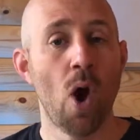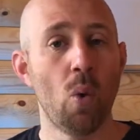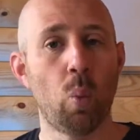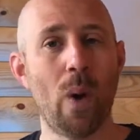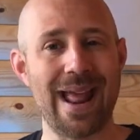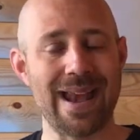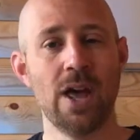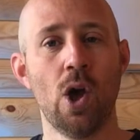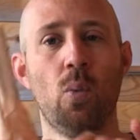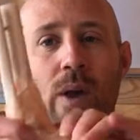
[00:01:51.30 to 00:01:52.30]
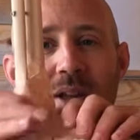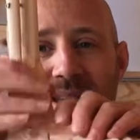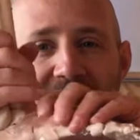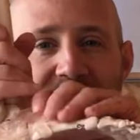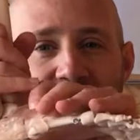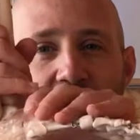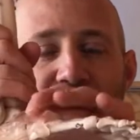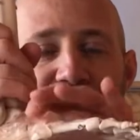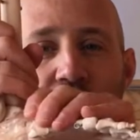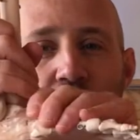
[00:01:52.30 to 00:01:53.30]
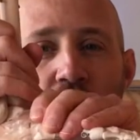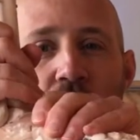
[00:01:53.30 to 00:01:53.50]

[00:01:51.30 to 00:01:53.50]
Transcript: when we are taking our foot